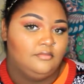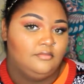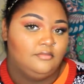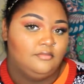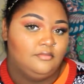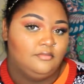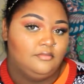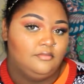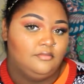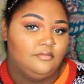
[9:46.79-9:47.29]

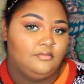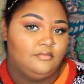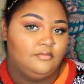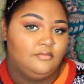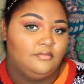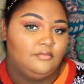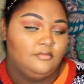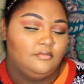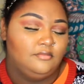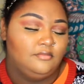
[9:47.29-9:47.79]

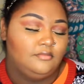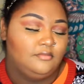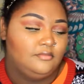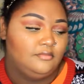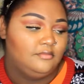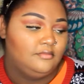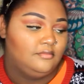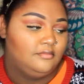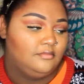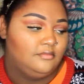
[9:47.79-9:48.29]

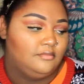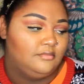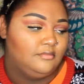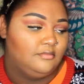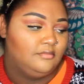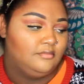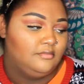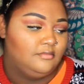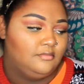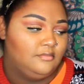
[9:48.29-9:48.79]

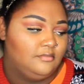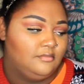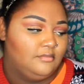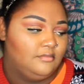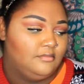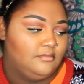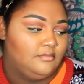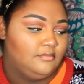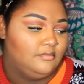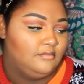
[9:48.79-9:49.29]

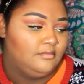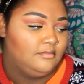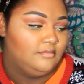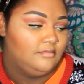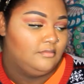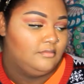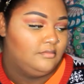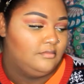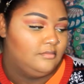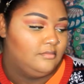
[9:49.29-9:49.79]

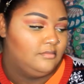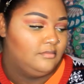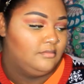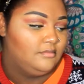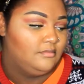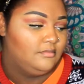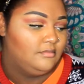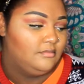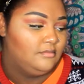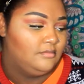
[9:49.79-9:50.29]

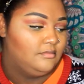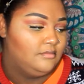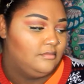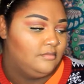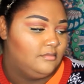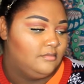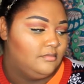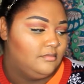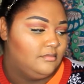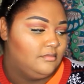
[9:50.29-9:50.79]

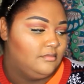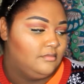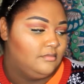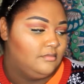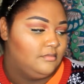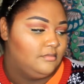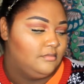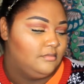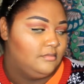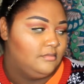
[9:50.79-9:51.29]

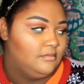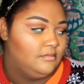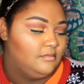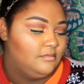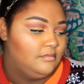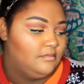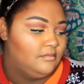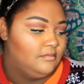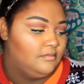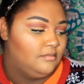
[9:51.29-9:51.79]

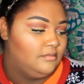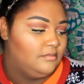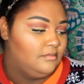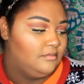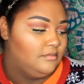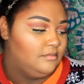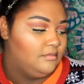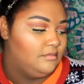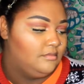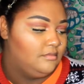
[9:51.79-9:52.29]

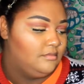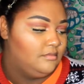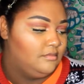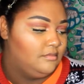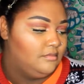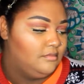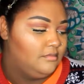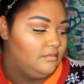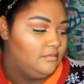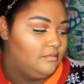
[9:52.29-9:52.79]

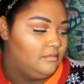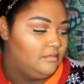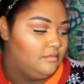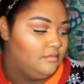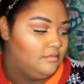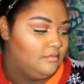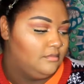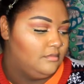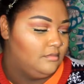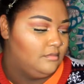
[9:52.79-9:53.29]

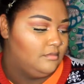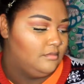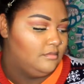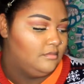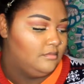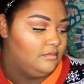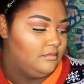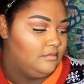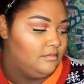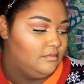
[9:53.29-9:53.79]

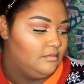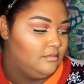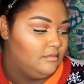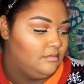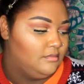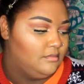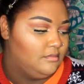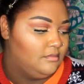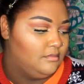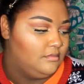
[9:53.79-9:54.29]

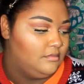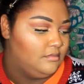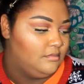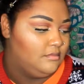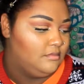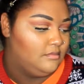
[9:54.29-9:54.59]
This person isn't speaking.